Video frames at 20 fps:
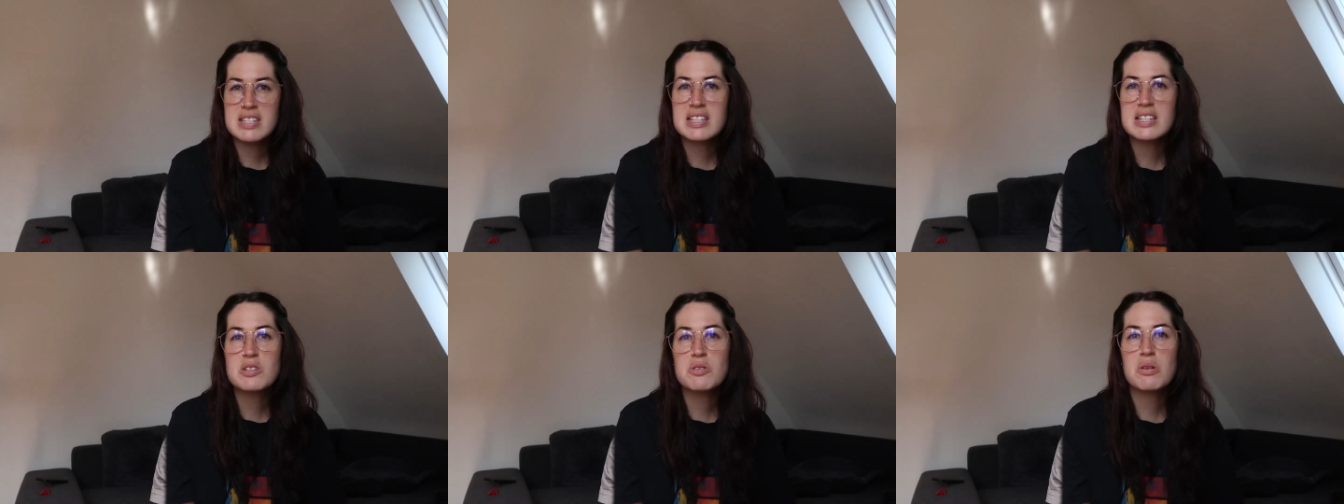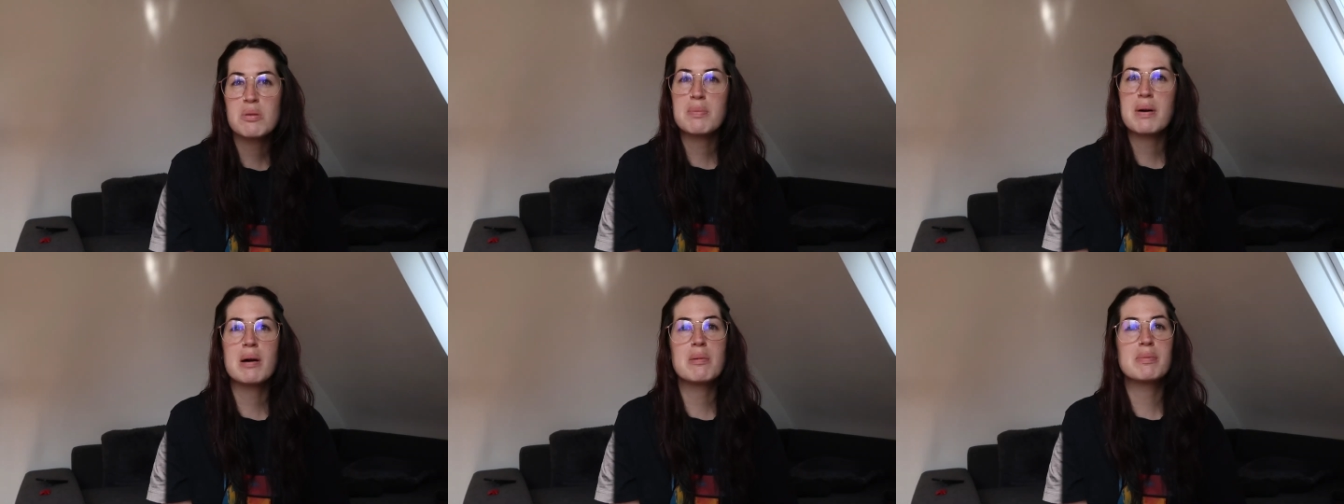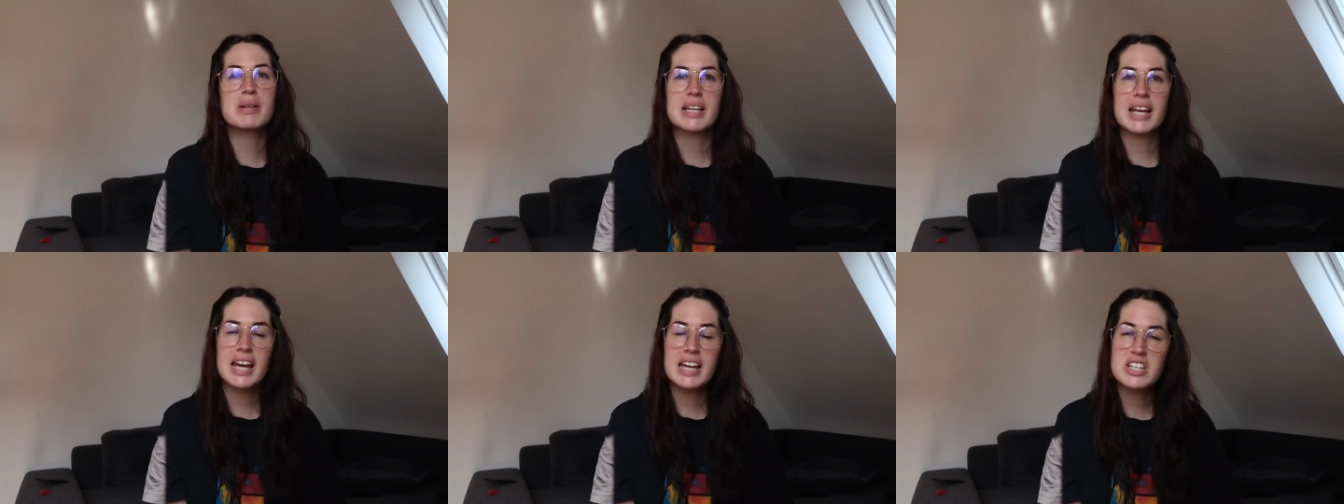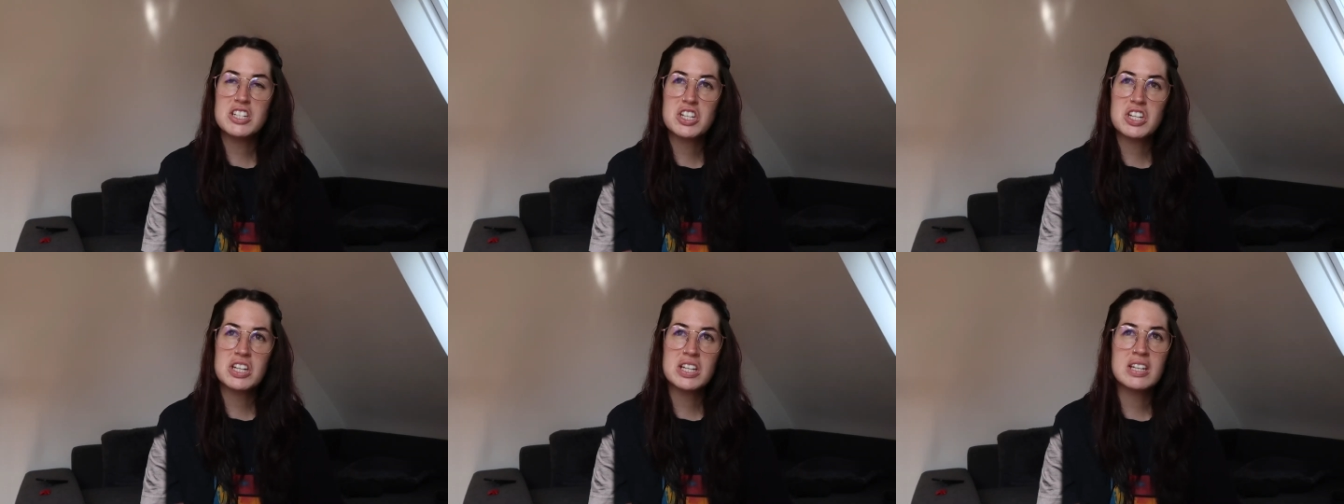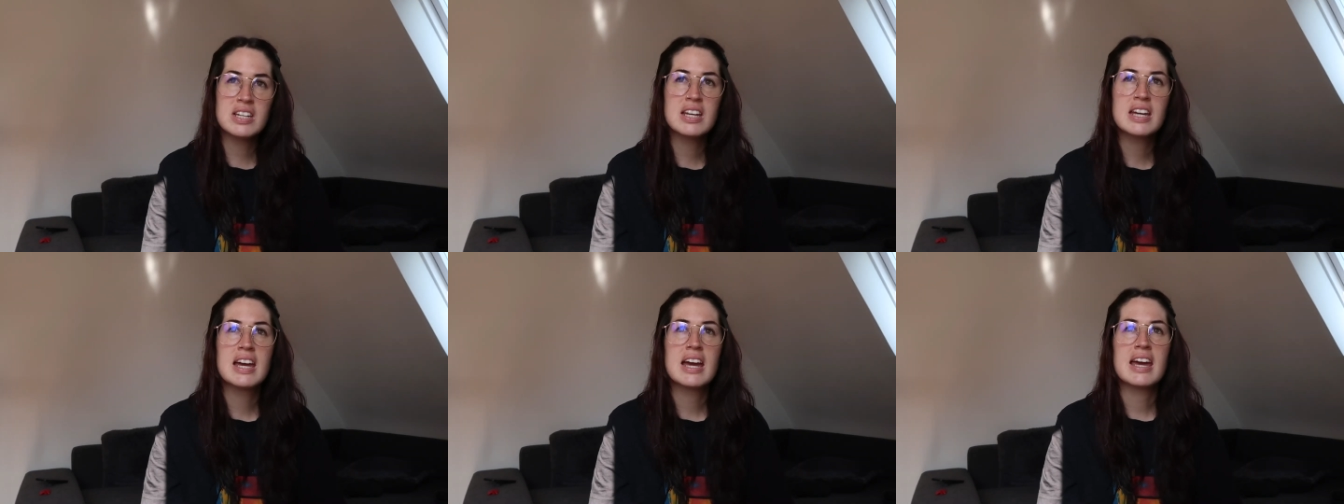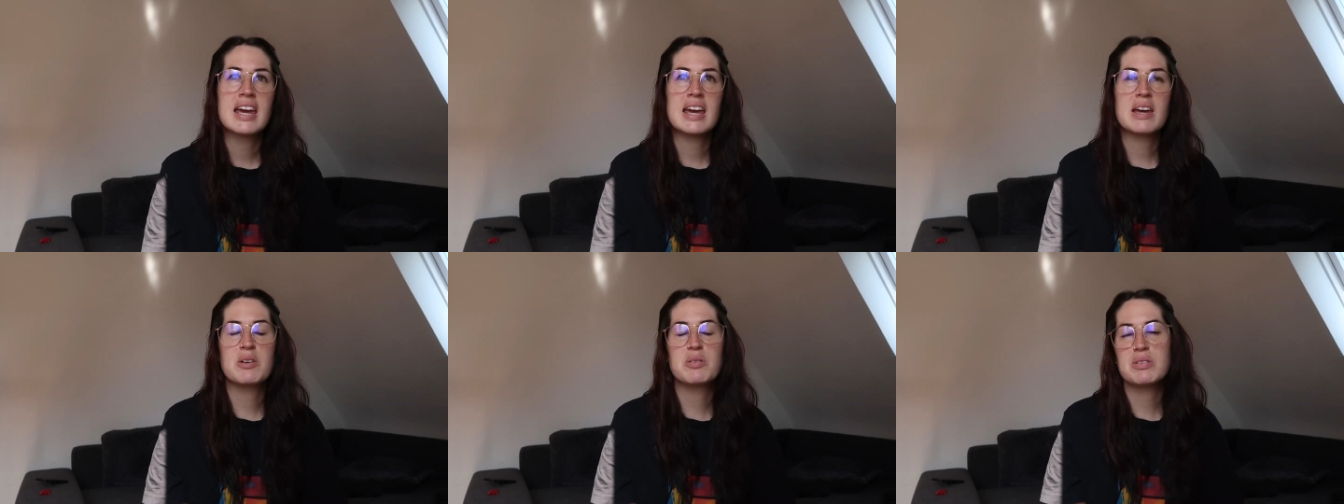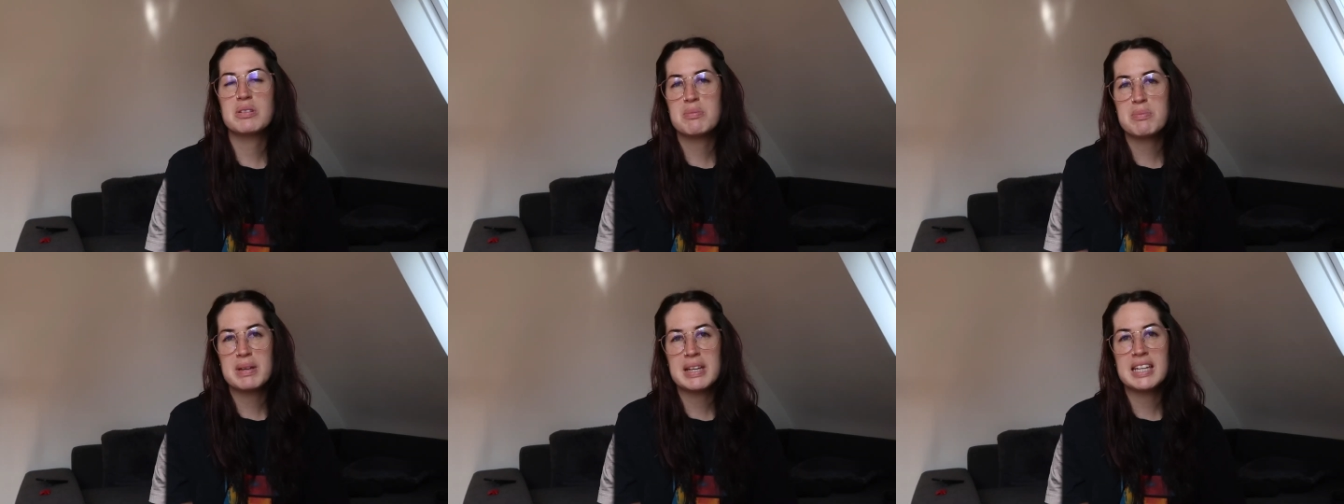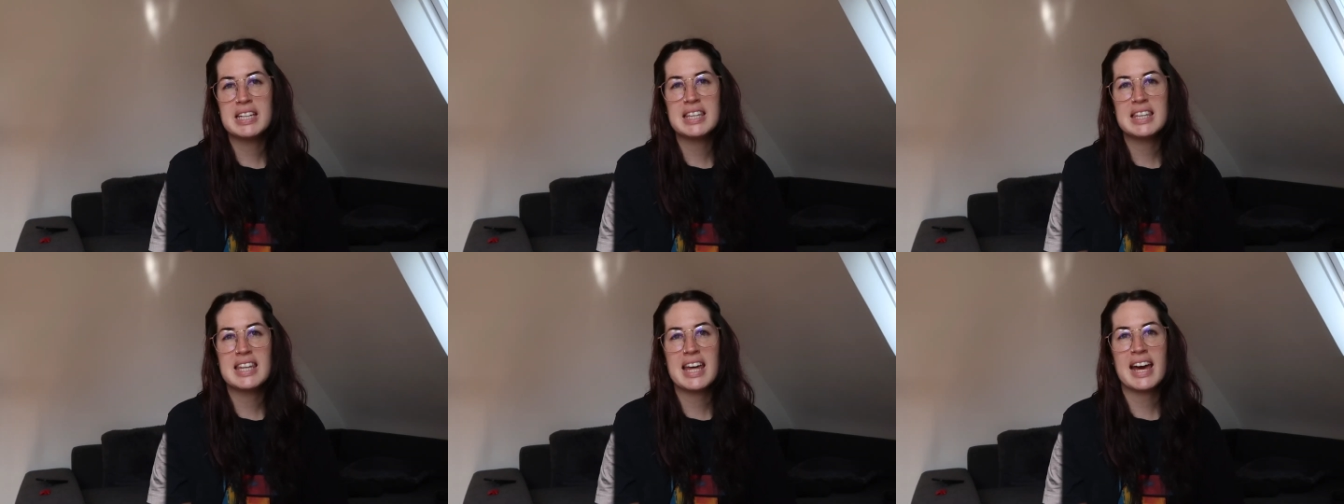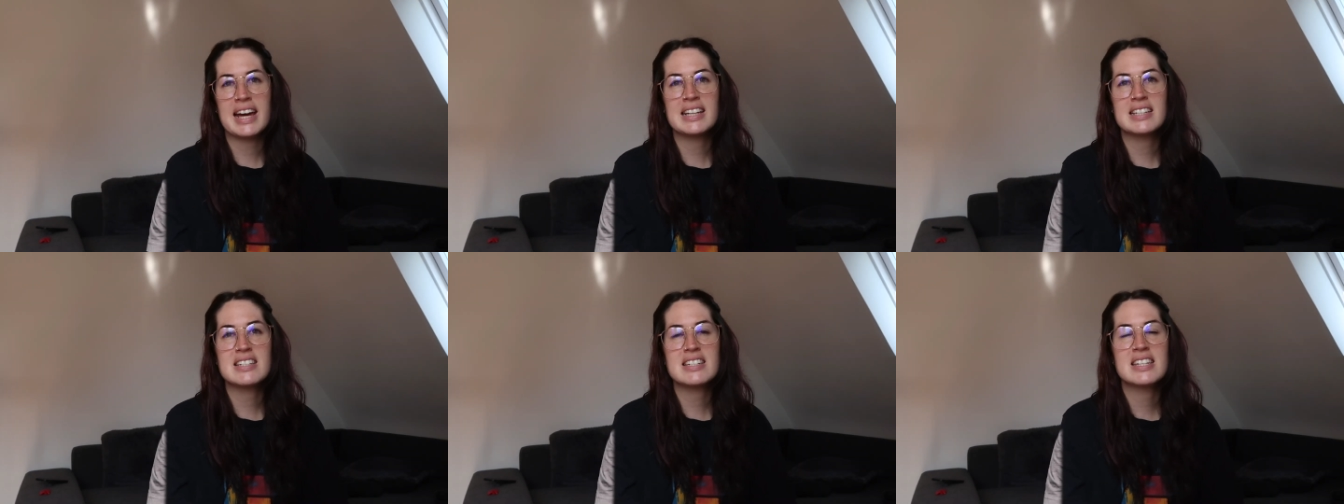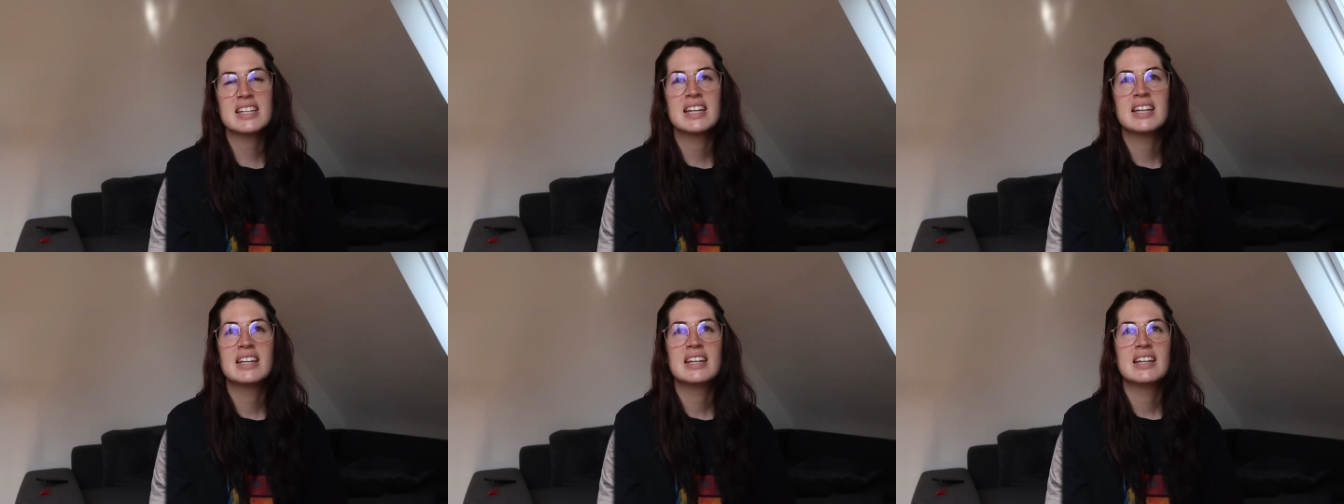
this into a publication, it would mean that